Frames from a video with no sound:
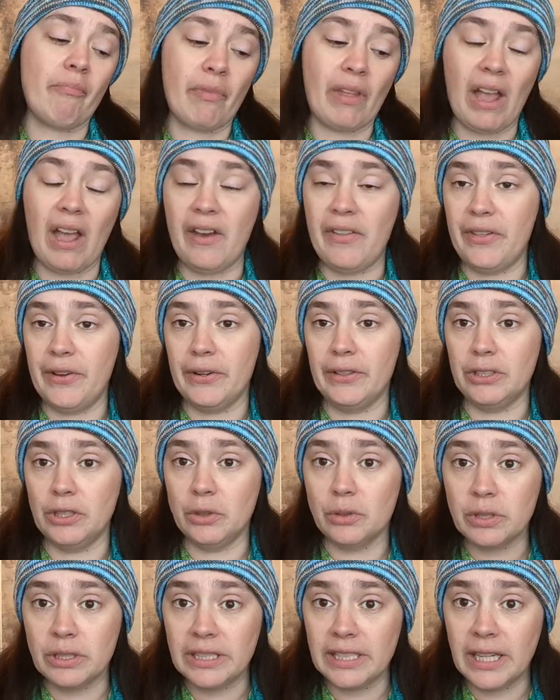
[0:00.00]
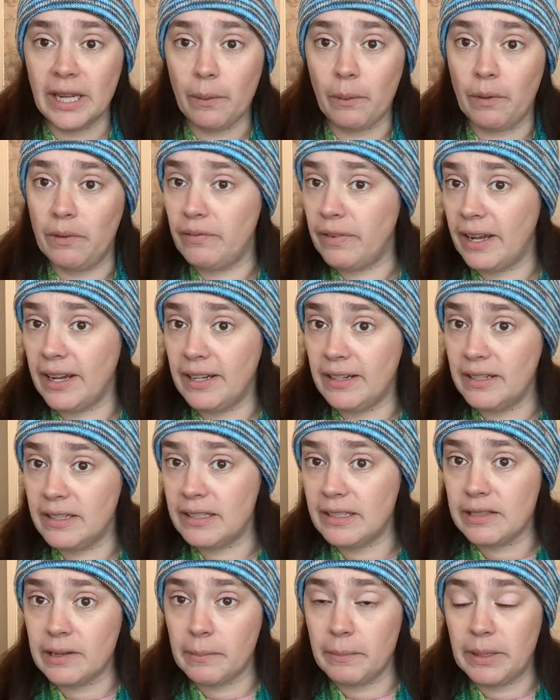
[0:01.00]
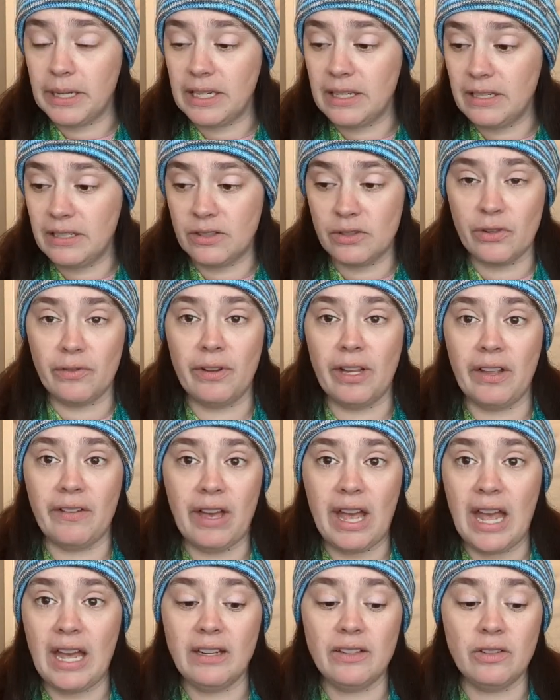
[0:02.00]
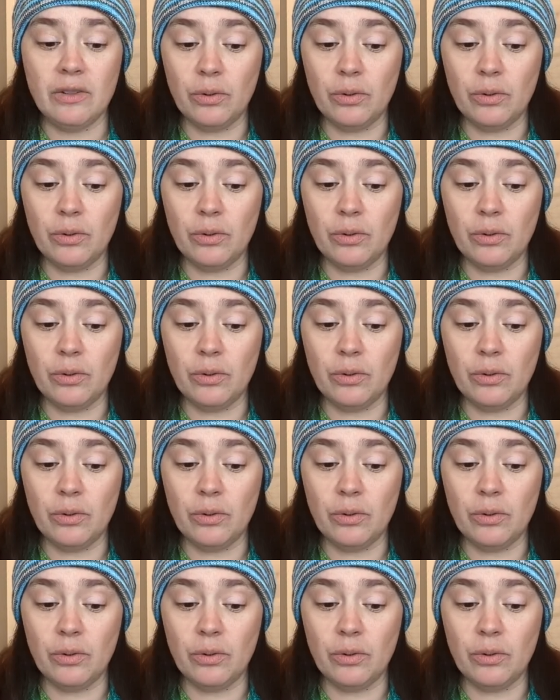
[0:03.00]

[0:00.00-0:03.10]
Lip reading: either locally I will find somebody deserving a hat,